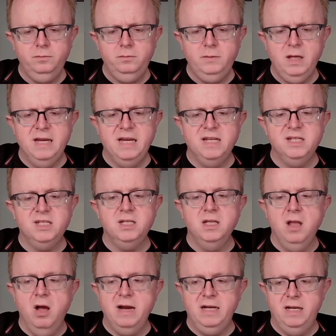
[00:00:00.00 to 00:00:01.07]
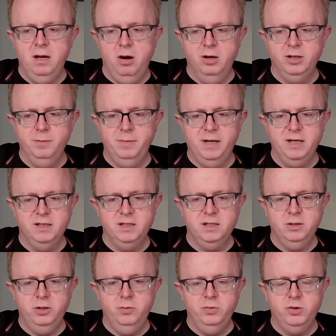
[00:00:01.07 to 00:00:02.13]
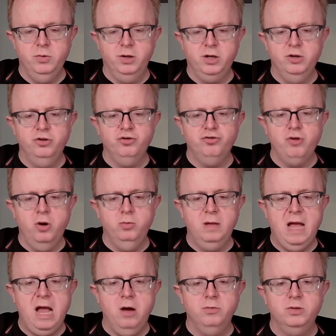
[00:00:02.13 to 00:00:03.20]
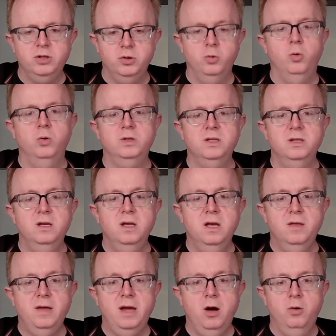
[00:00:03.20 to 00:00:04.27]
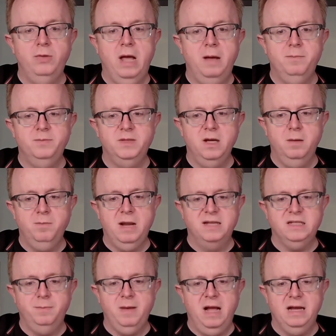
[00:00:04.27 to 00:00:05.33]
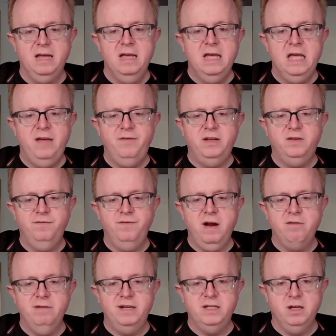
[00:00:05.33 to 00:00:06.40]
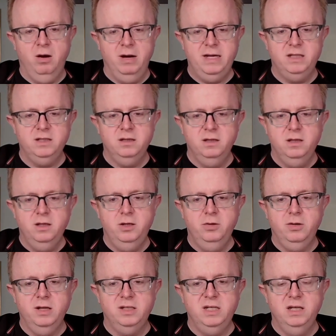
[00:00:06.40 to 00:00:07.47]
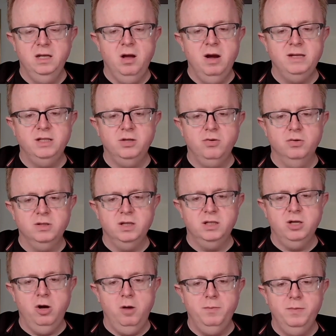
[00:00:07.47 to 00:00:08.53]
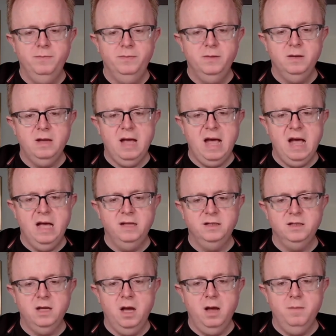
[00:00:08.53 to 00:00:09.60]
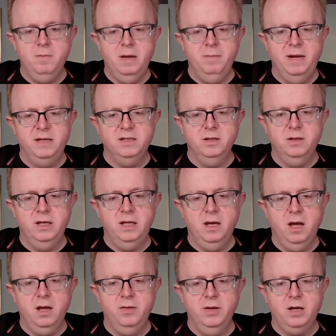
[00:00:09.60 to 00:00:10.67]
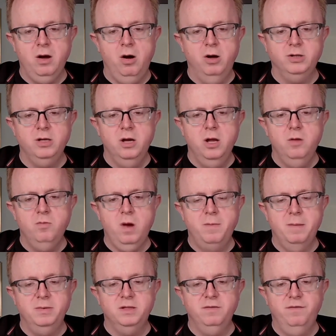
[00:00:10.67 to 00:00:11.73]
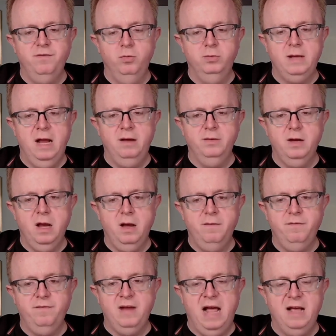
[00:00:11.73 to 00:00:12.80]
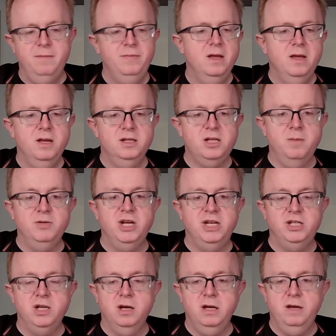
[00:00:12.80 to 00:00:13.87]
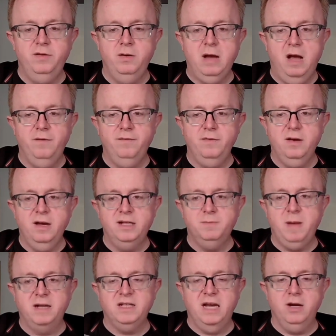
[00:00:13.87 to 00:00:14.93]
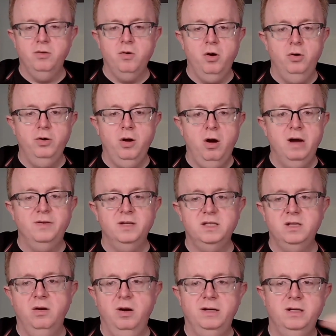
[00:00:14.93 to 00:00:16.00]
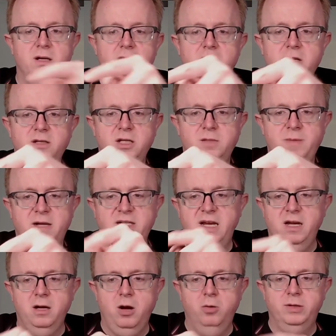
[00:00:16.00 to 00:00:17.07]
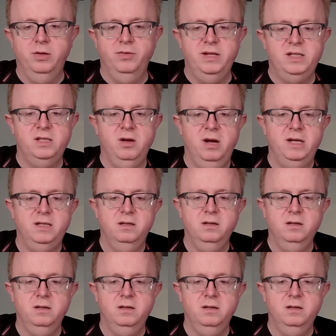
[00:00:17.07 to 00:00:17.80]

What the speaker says: it is slightly harder because you sort of control how taut they hold that plastic bag. If it's very tight, you're going to see lines across the top, and it means that the card won't be able to fall down flat. So much easier if you have a spectator on either side. So spectator holding on this side,